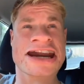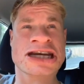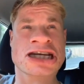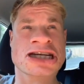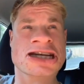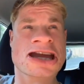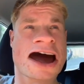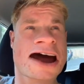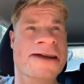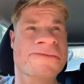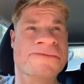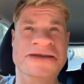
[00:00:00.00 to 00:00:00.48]

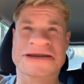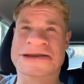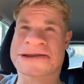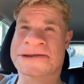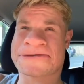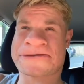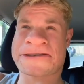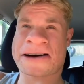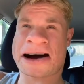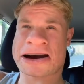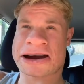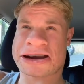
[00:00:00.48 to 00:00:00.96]
starting with the
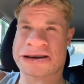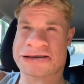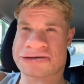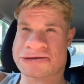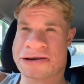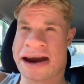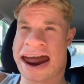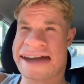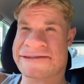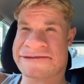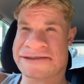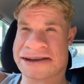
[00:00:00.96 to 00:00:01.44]
fucking
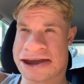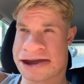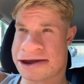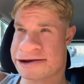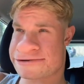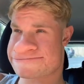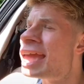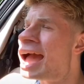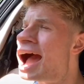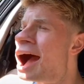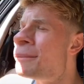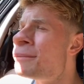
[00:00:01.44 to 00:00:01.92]
traffic.
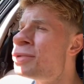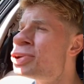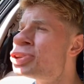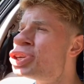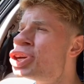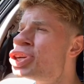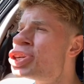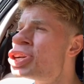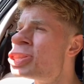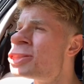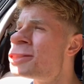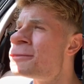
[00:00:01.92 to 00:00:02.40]
Yeah, how much
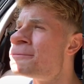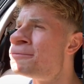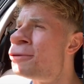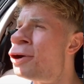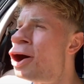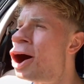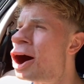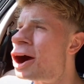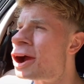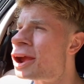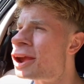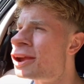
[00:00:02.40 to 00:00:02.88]
is it to
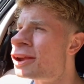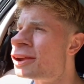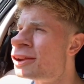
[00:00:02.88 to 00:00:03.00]
park?